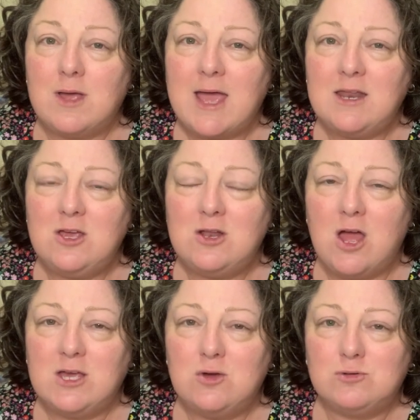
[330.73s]
How do you
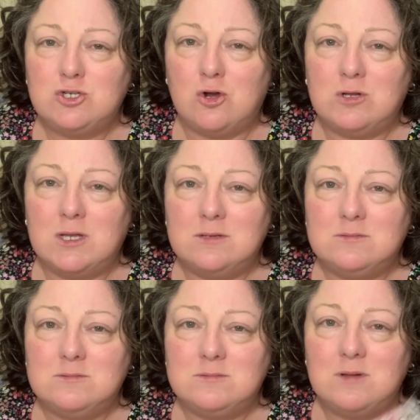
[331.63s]
like your chocolate?
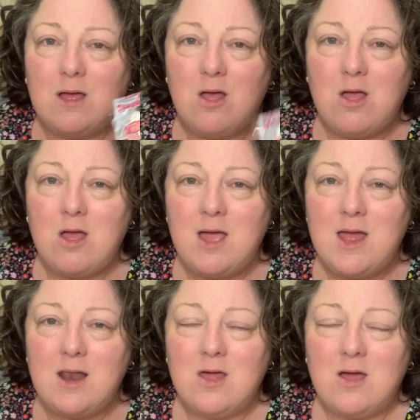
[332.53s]

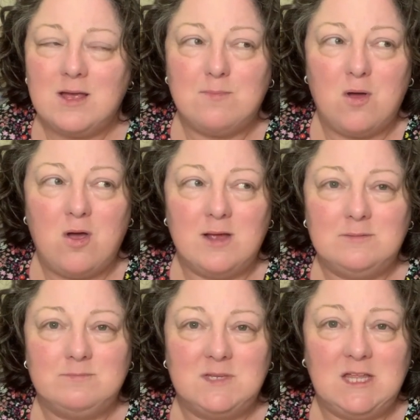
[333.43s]
I like
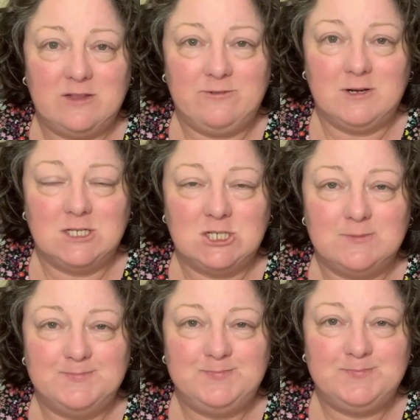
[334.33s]
mine in the fridge.
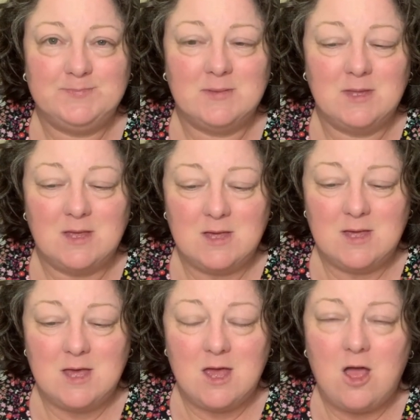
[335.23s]

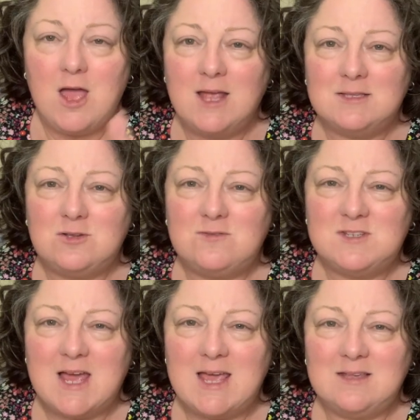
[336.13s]
It sort of
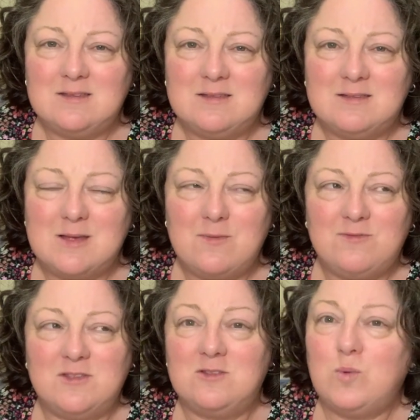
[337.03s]
takes some
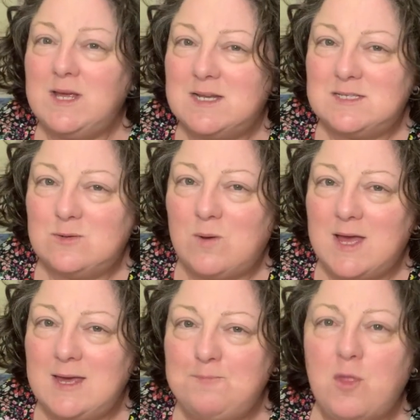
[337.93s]
of the sweetness
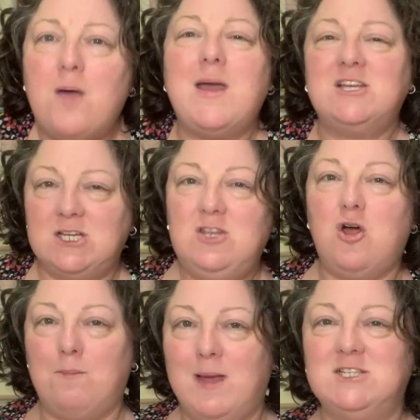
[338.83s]
away. I'm actually
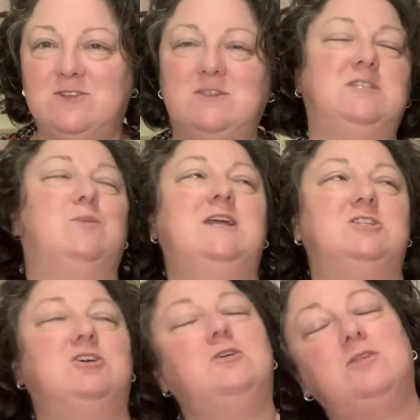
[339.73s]
not much of a
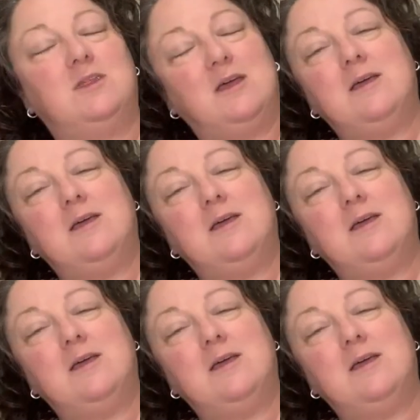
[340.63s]
sweet tooth.